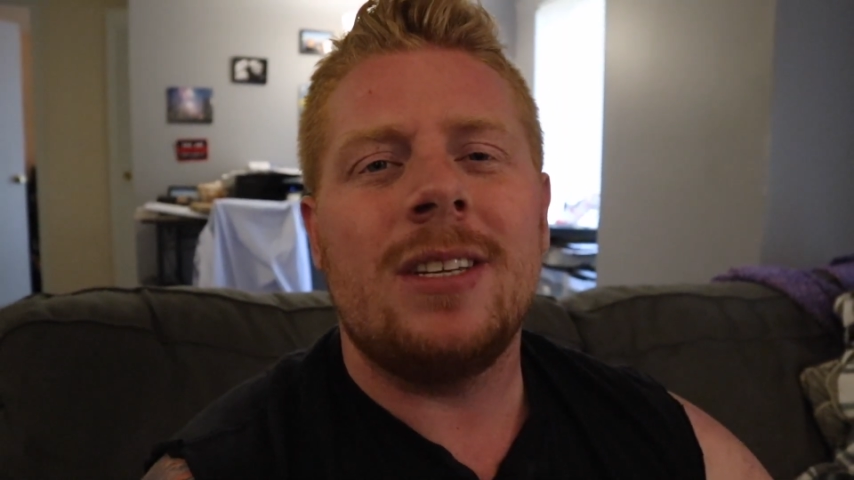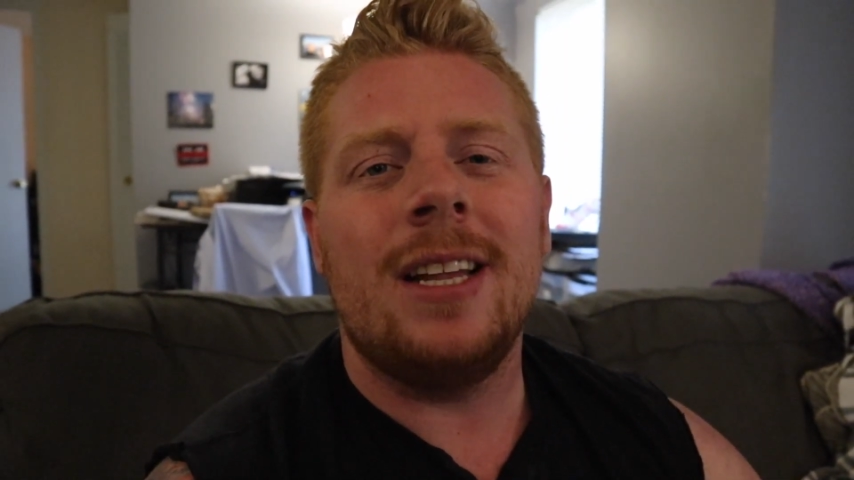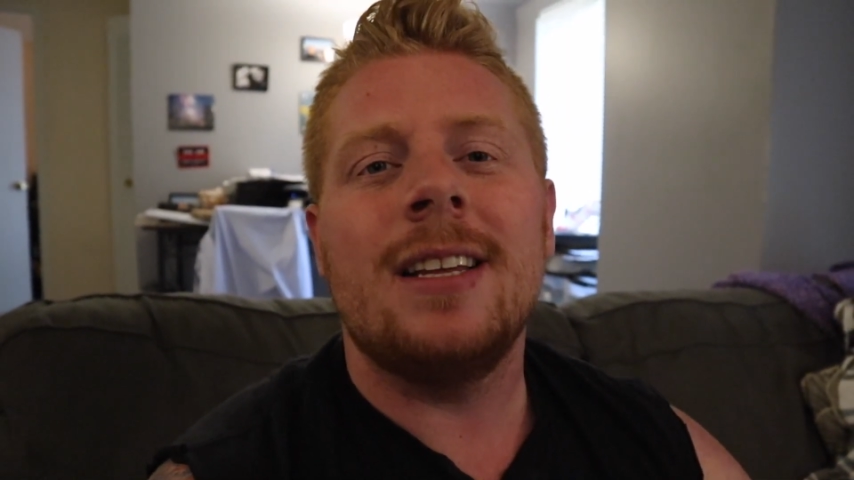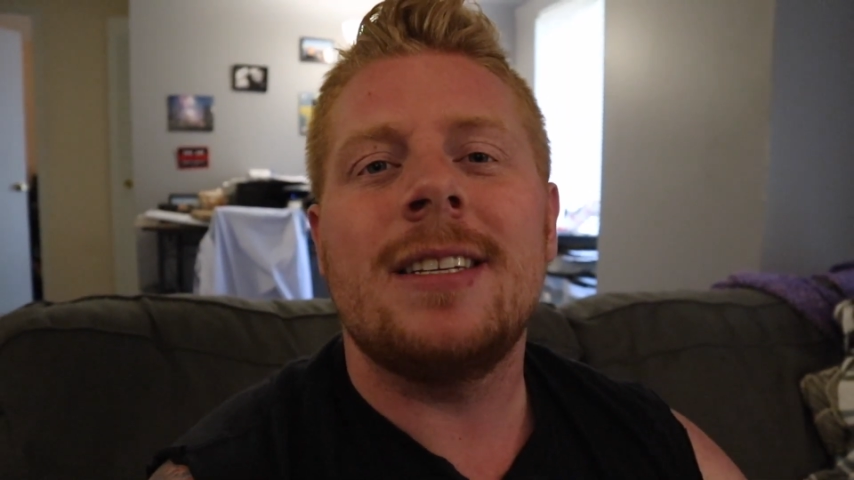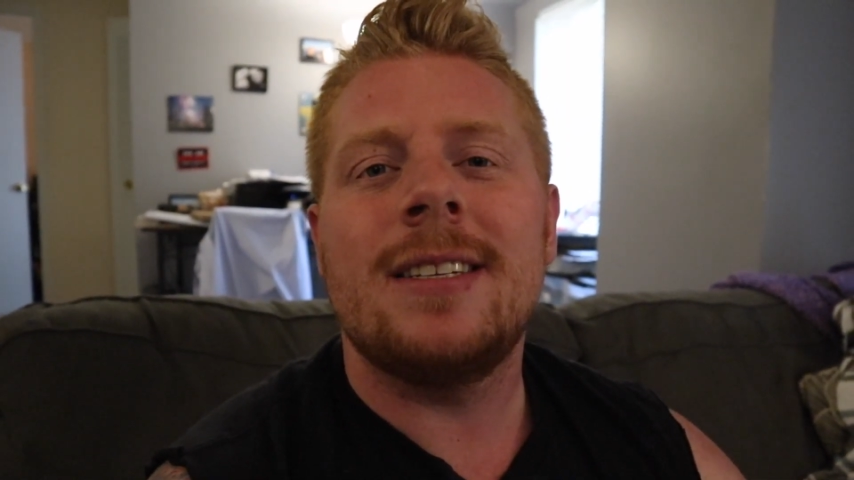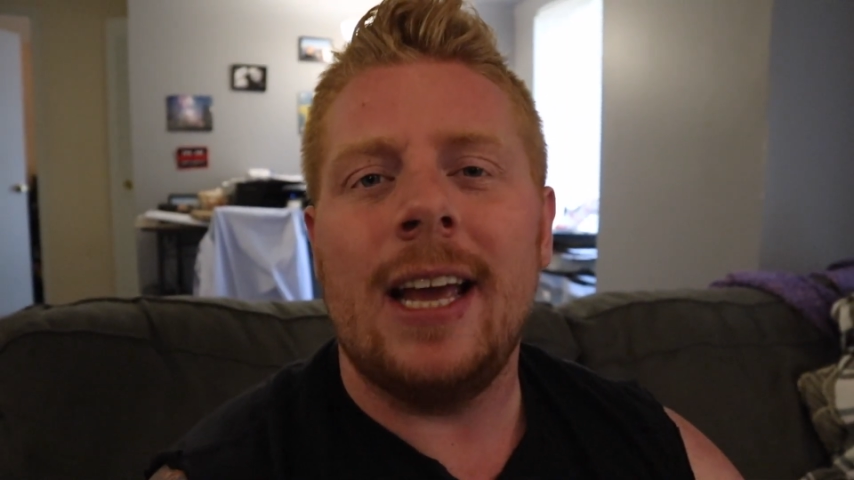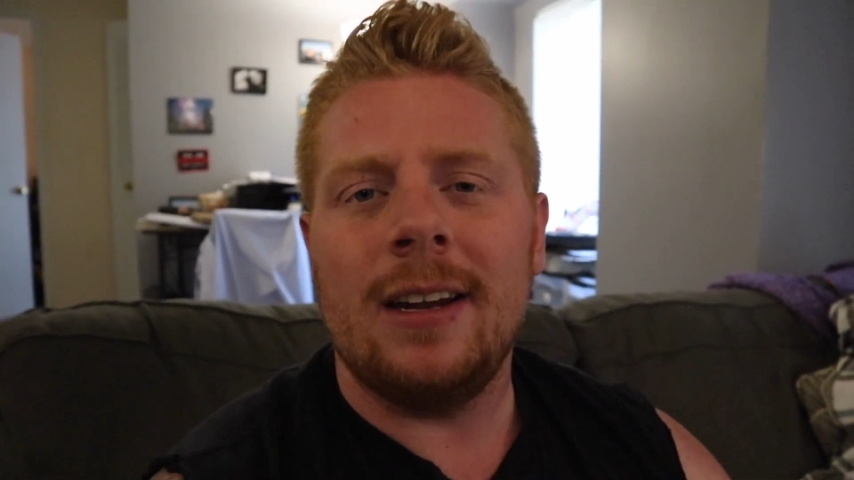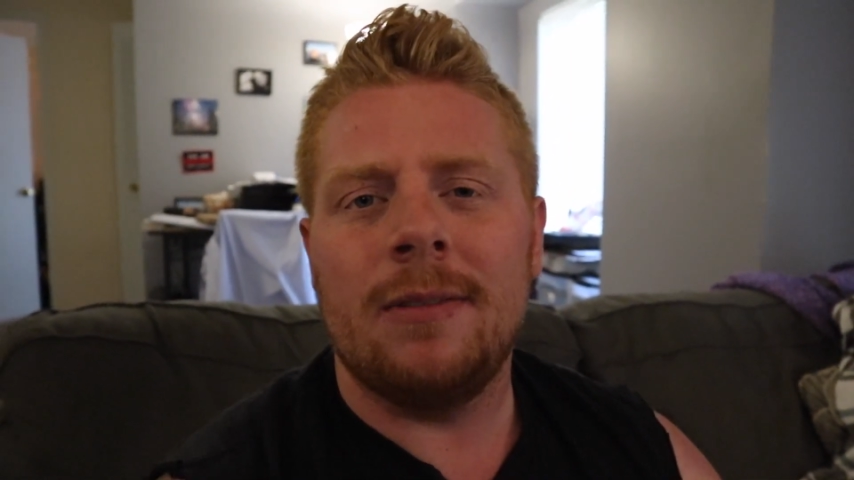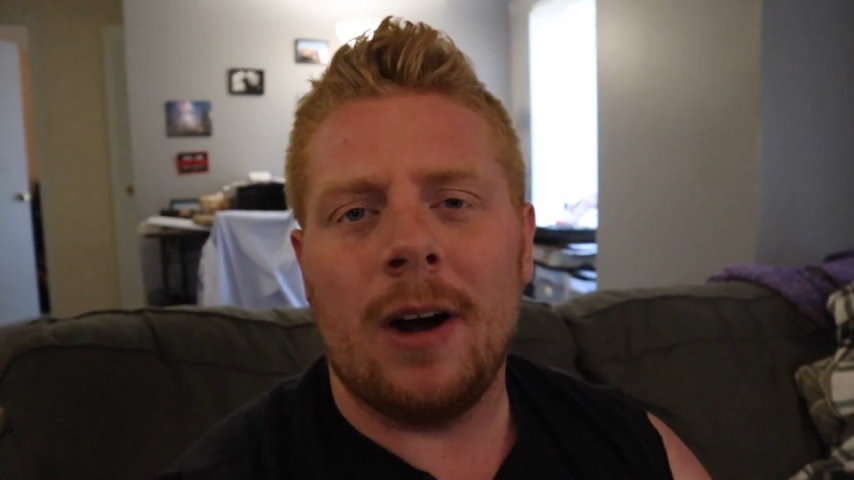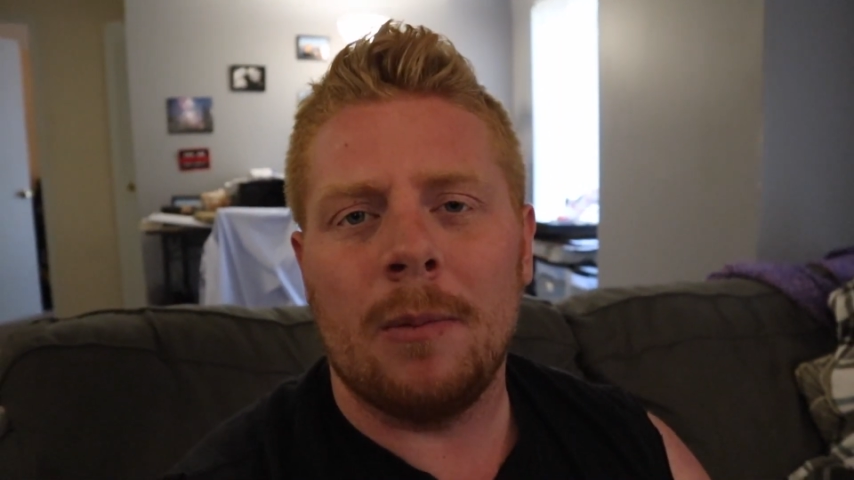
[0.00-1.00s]
in the
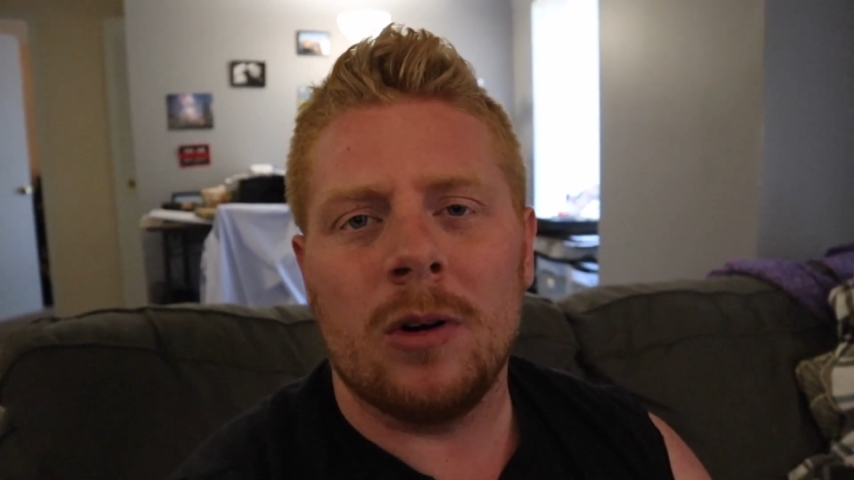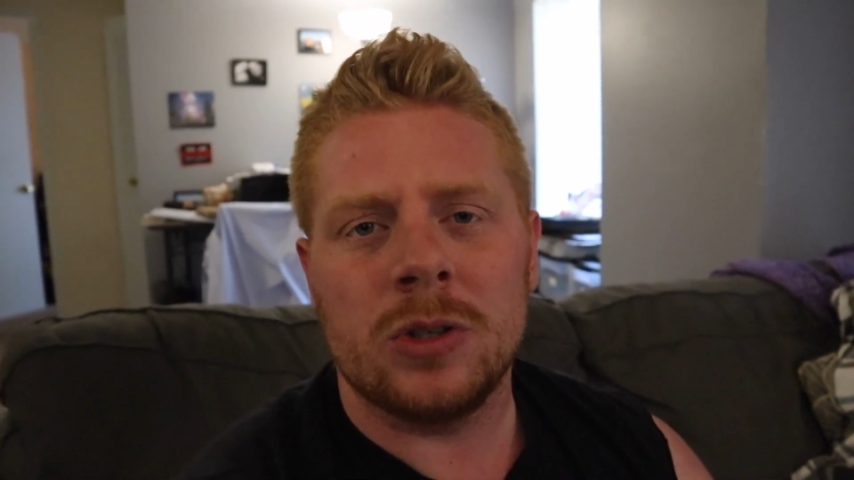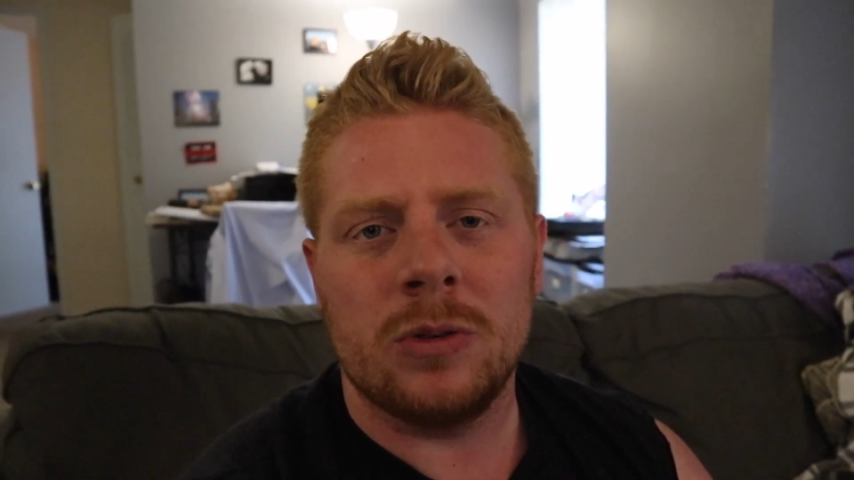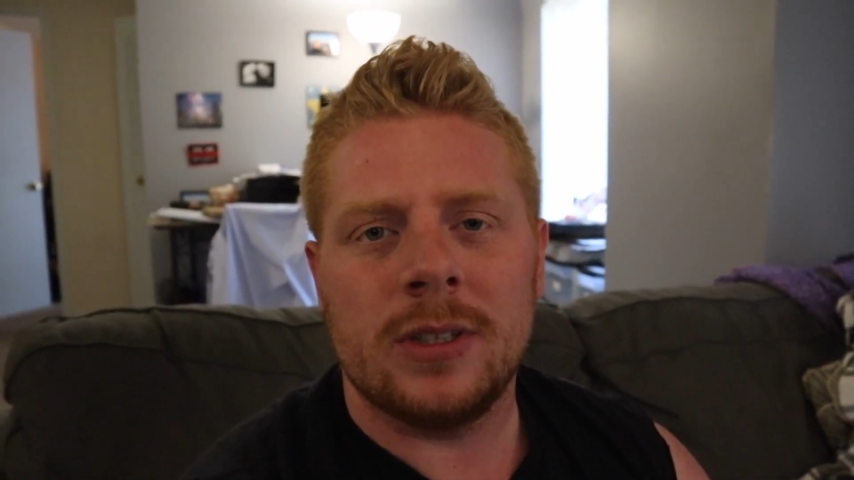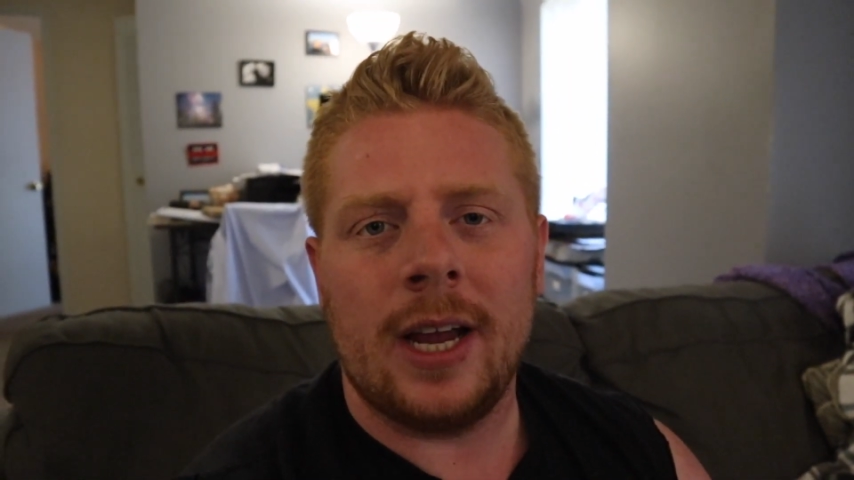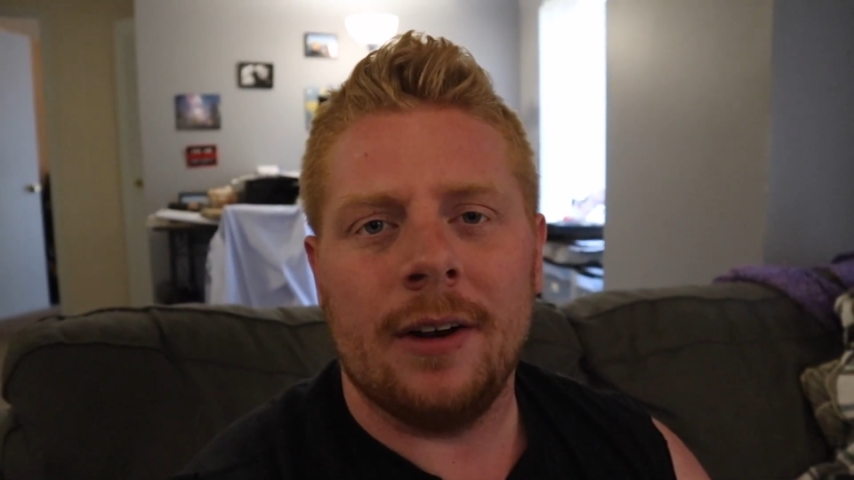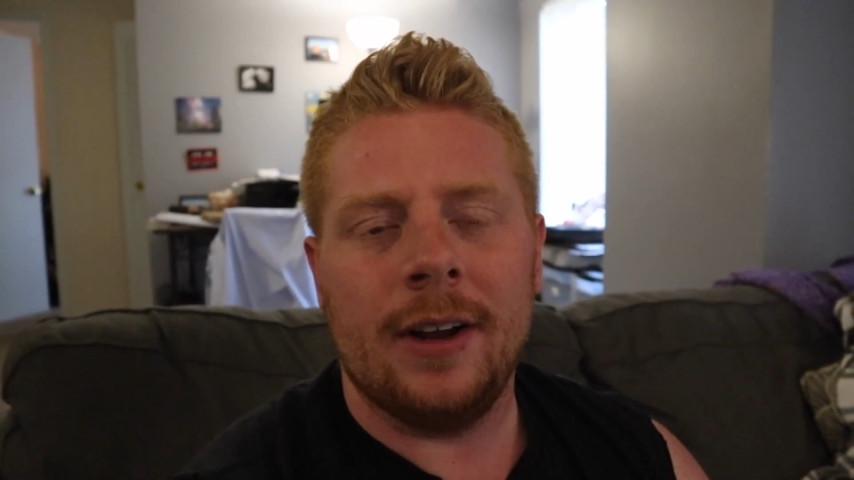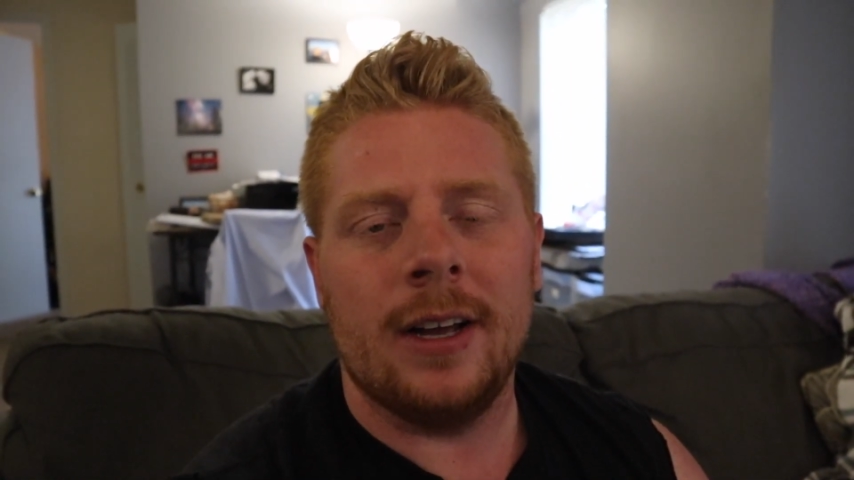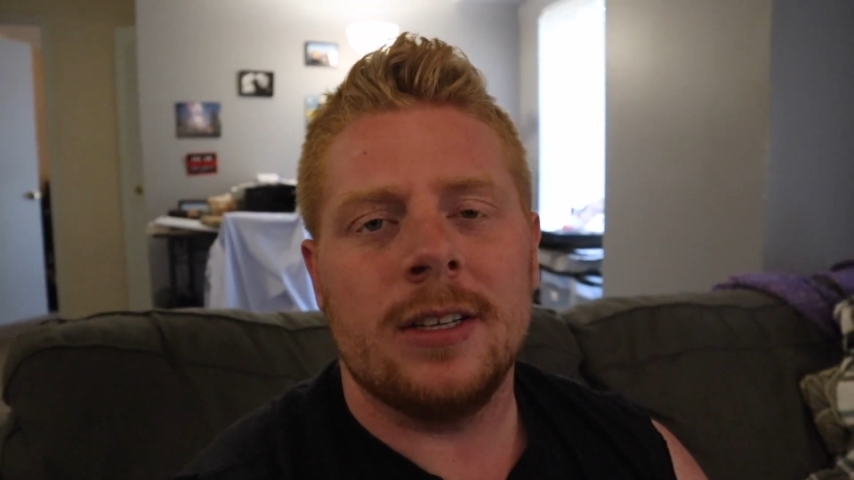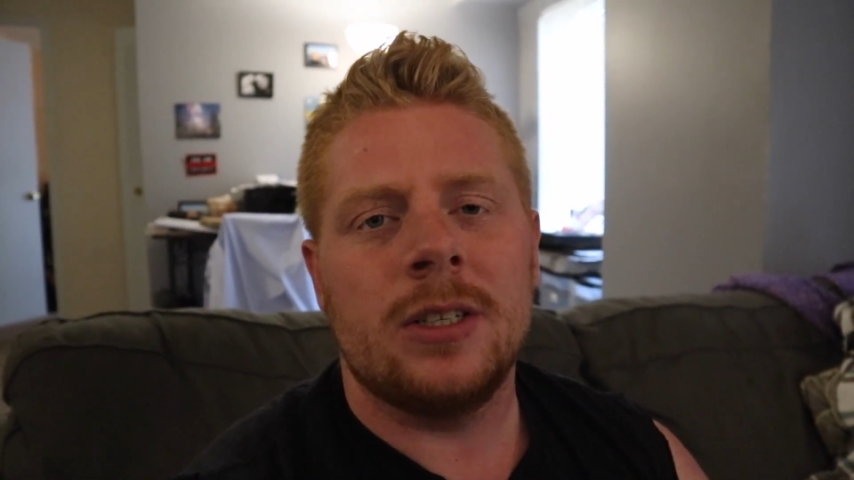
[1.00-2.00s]
state fire marshal's area,